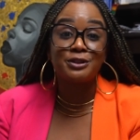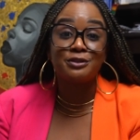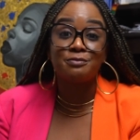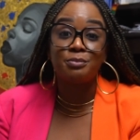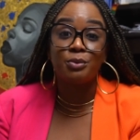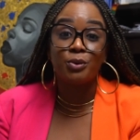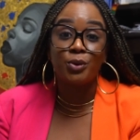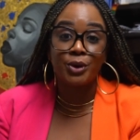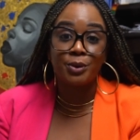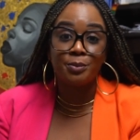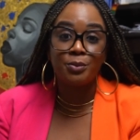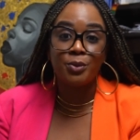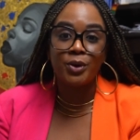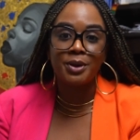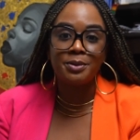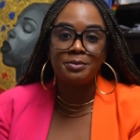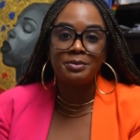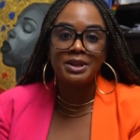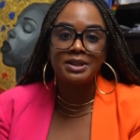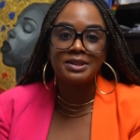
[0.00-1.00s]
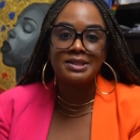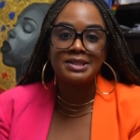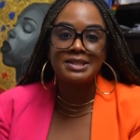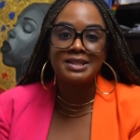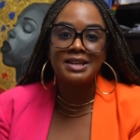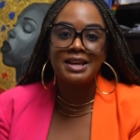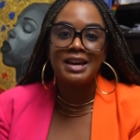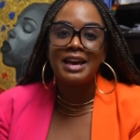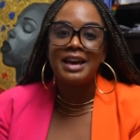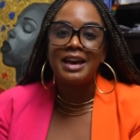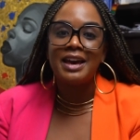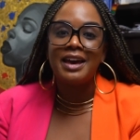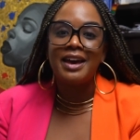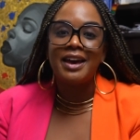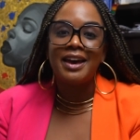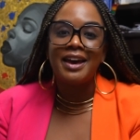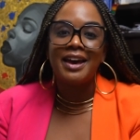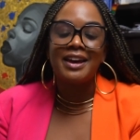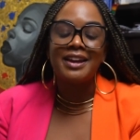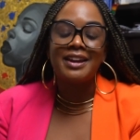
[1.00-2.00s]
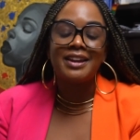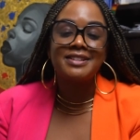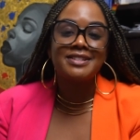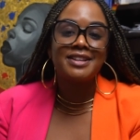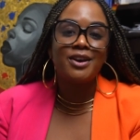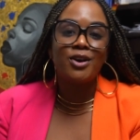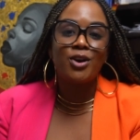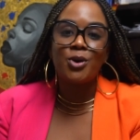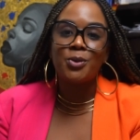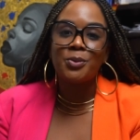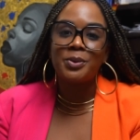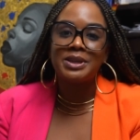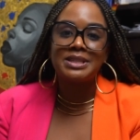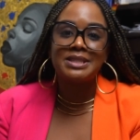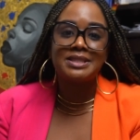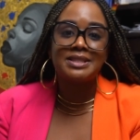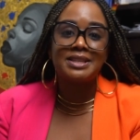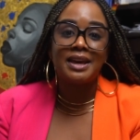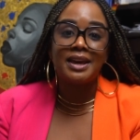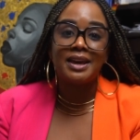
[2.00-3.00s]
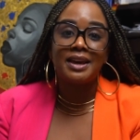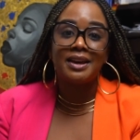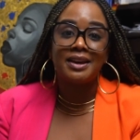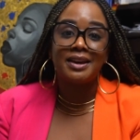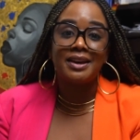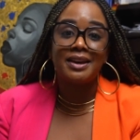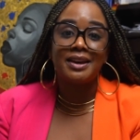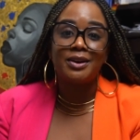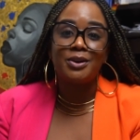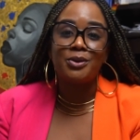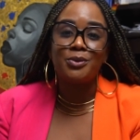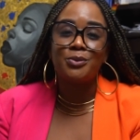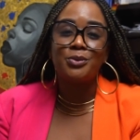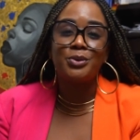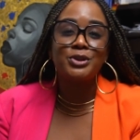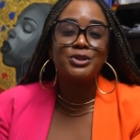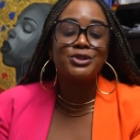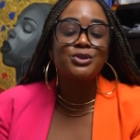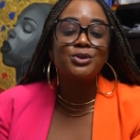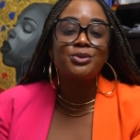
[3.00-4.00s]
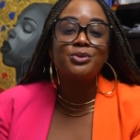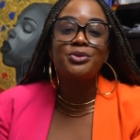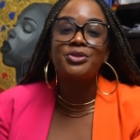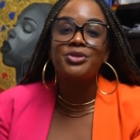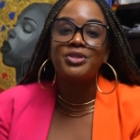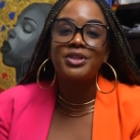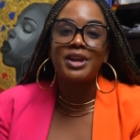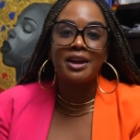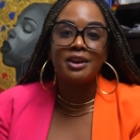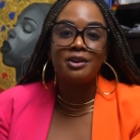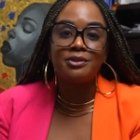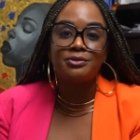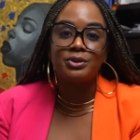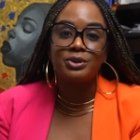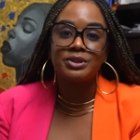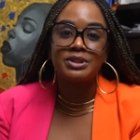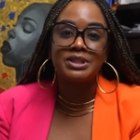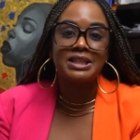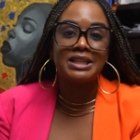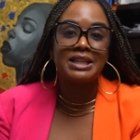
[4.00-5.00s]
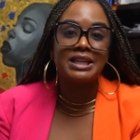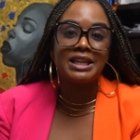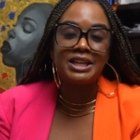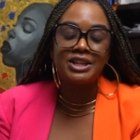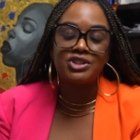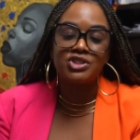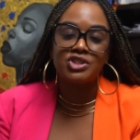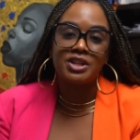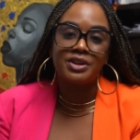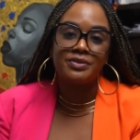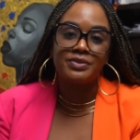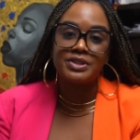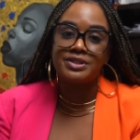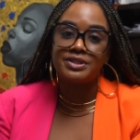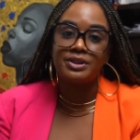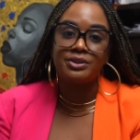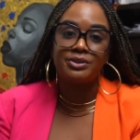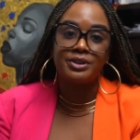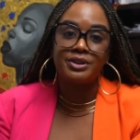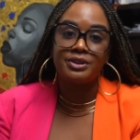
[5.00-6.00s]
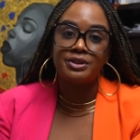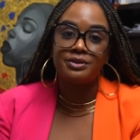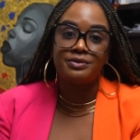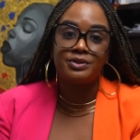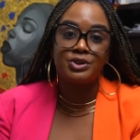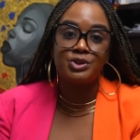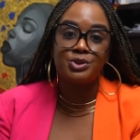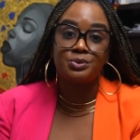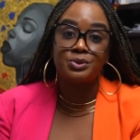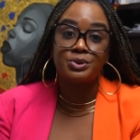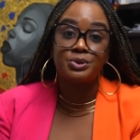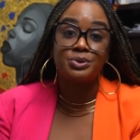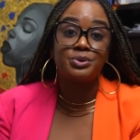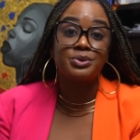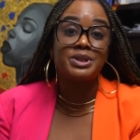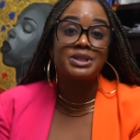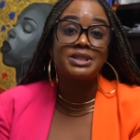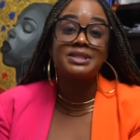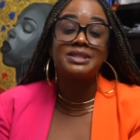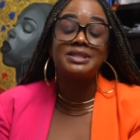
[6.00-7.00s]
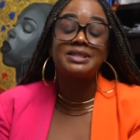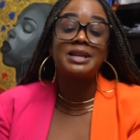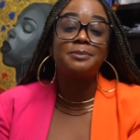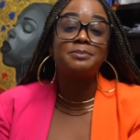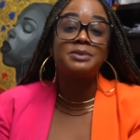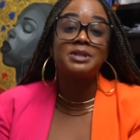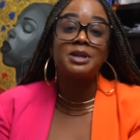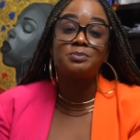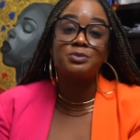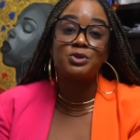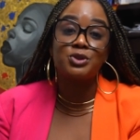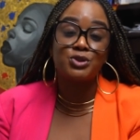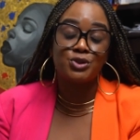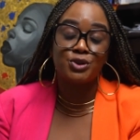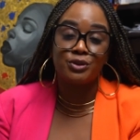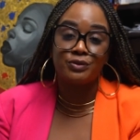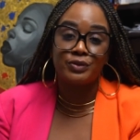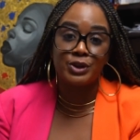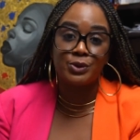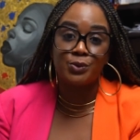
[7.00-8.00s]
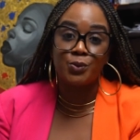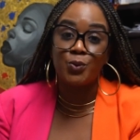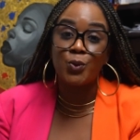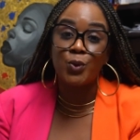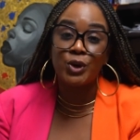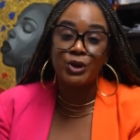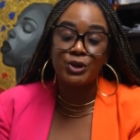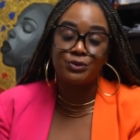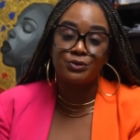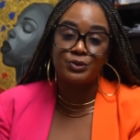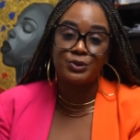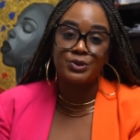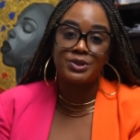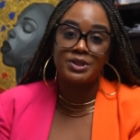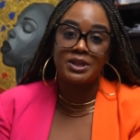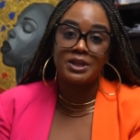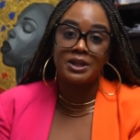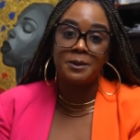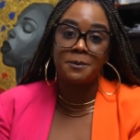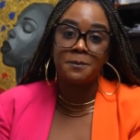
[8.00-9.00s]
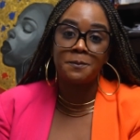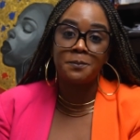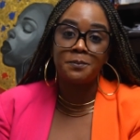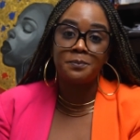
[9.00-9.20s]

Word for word: of board appointments. And as I always say, we're so thankful to each and every single individual who has stepped up to serve our wonderful city.